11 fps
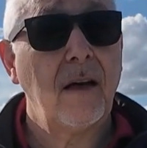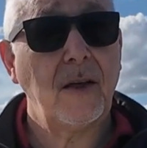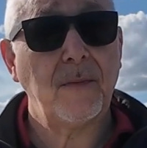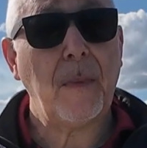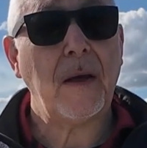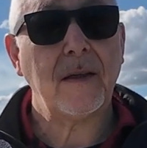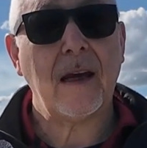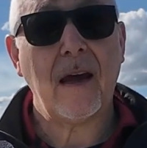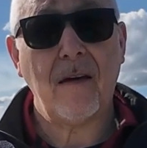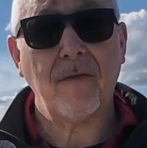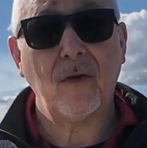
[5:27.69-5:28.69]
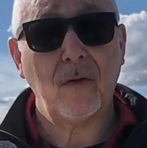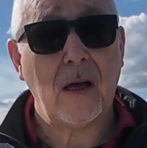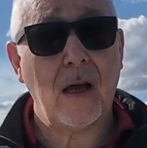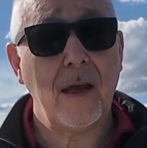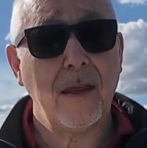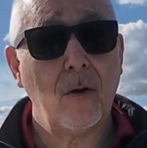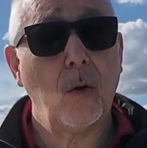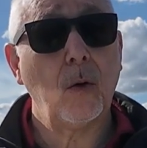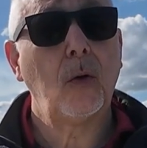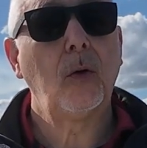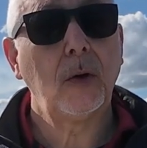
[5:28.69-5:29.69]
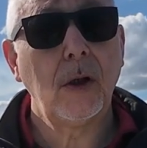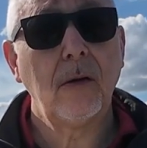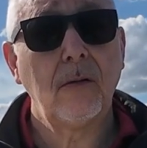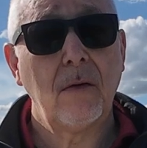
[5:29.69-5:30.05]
It's best to have either all